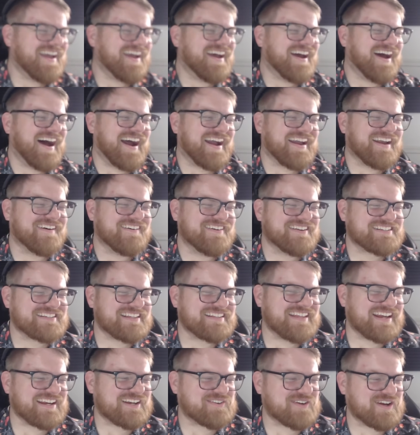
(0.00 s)
I always get
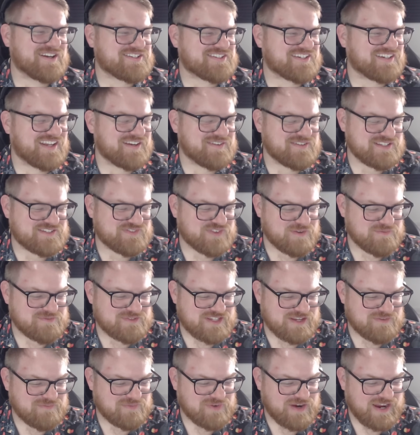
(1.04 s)
that question. It was from
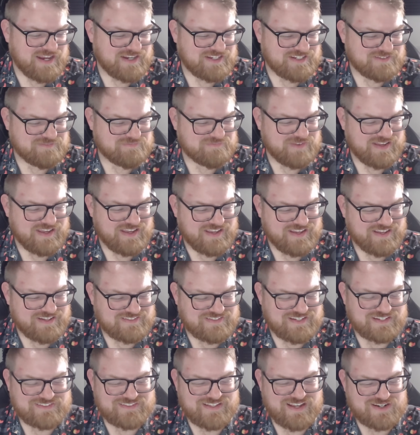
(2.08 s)
some random
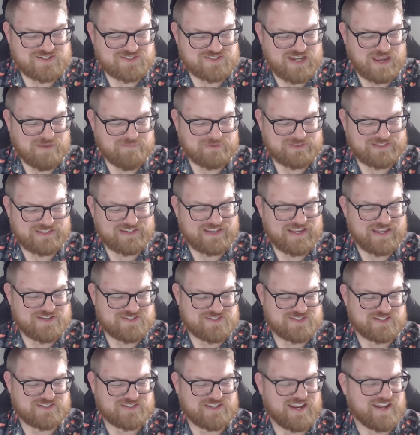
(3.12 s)
TikTok shop, but they got
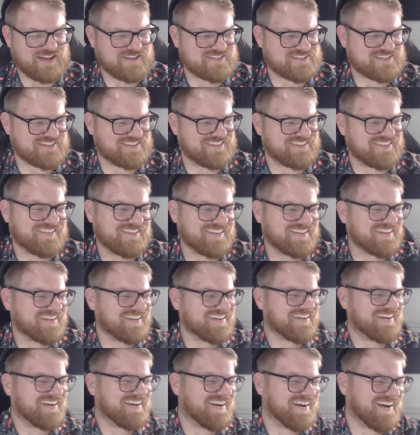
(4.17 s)
shut down. So
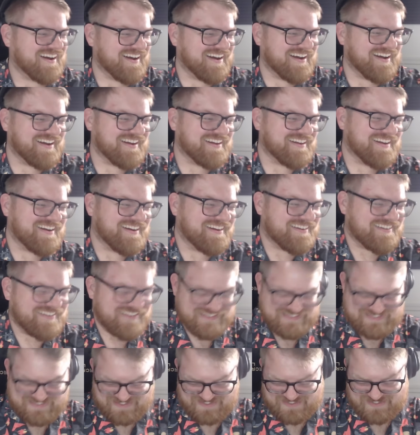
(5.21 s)

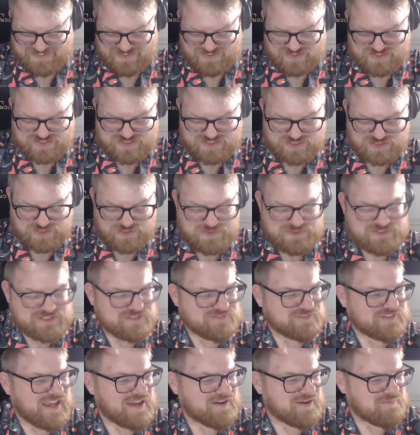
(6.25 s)
it's an
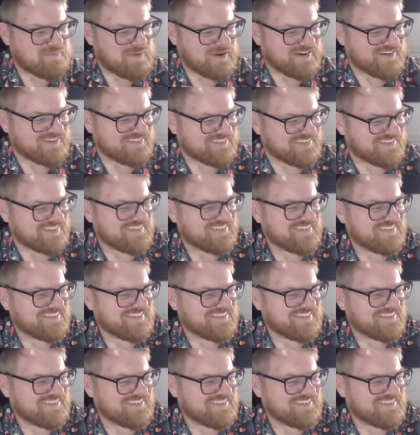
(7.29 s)
exclusive now, apparently.